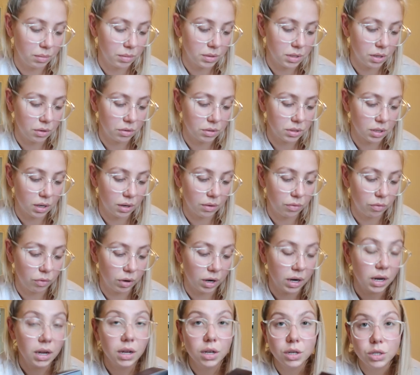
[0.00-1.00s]
I'm so excited
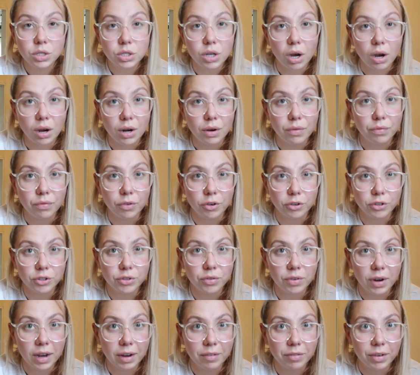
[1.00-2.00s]
for it. Chocolate
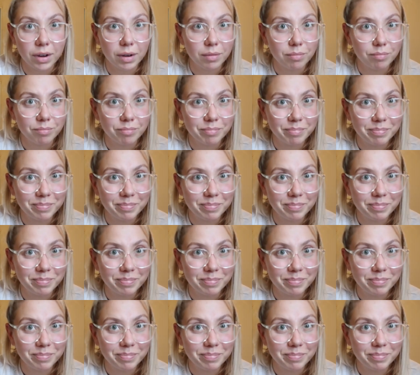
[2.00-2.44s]
fudge flavor.